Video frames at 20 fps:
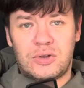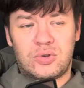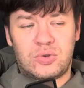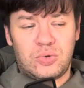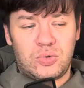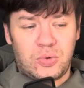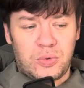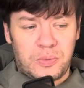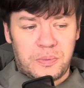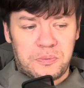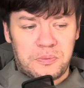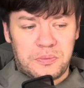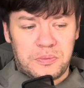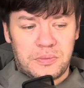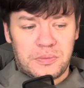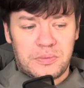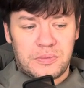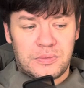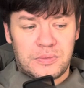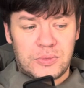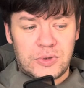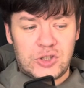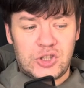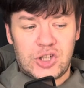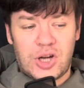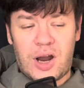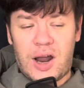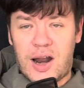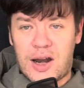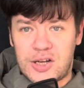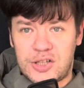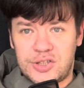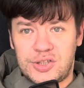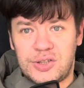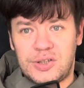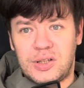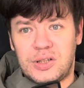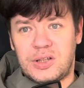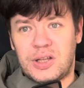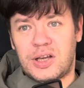to
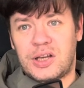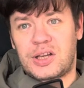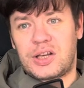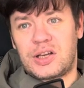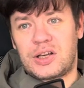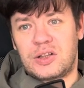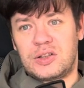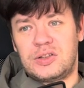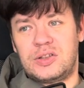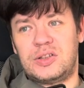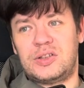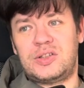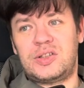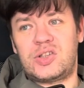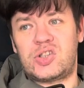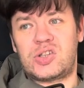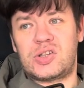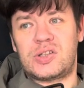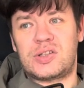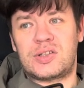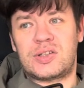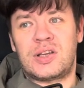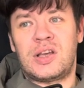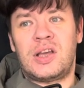judge the technical decisions.